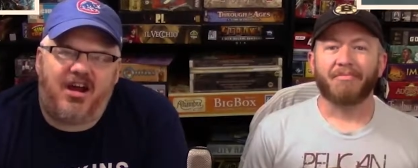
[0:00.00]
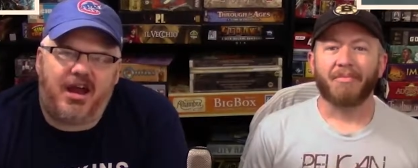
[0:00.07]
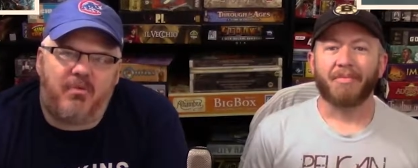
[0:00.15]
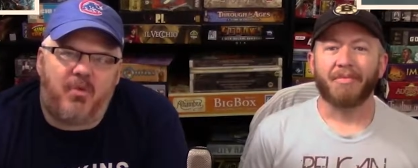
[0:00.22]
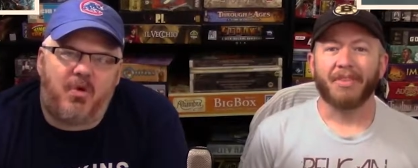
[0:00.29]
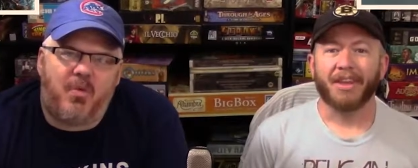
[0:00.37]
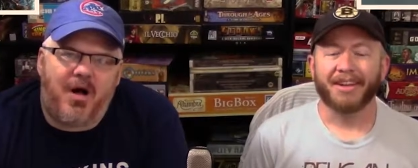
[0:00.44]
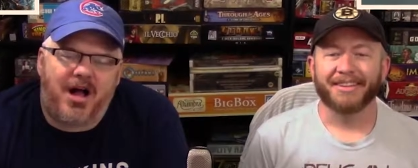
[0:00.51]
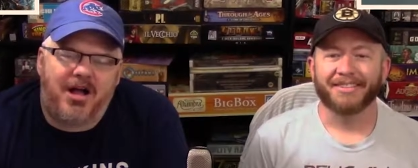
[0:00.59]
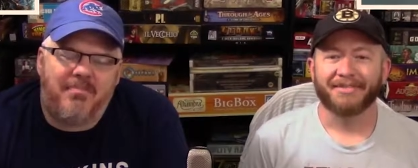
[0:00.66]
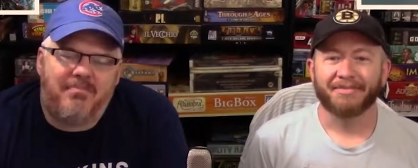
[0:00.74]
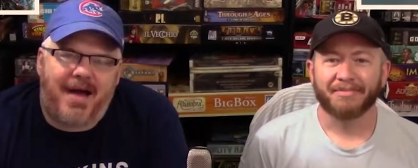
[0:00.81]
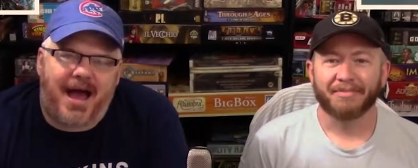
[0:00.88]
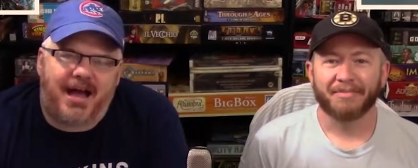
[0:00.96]
Speaker 1: All right, well,
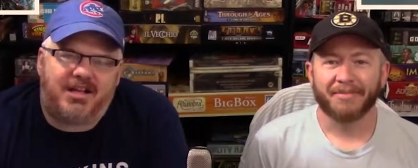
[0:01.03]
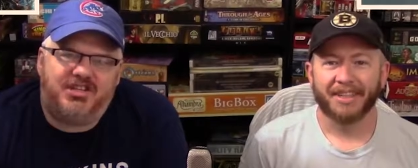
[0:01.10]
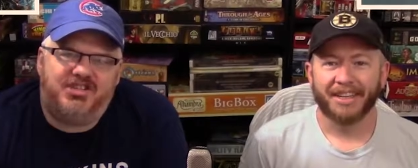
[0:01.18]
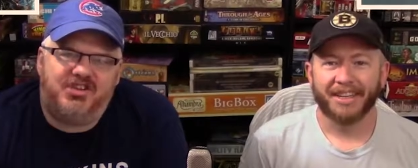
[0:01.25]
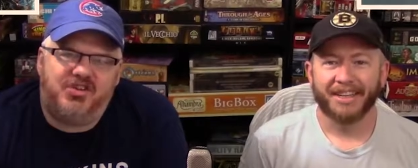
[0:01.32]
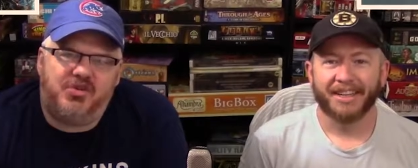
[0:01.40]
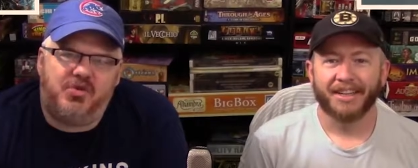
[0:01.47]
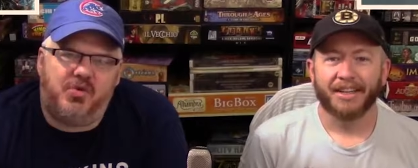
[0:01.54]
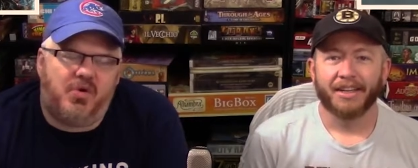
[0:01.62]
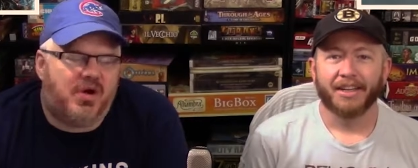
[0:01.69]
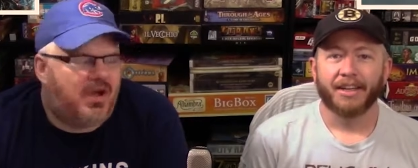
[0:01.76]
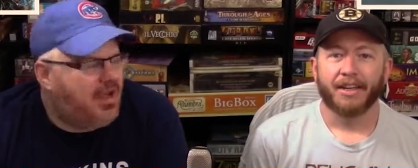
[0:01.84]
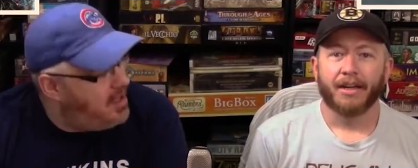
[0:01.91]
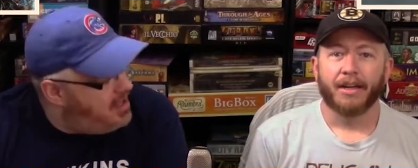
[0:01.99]
welcome back
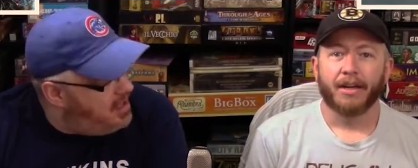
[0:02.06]
to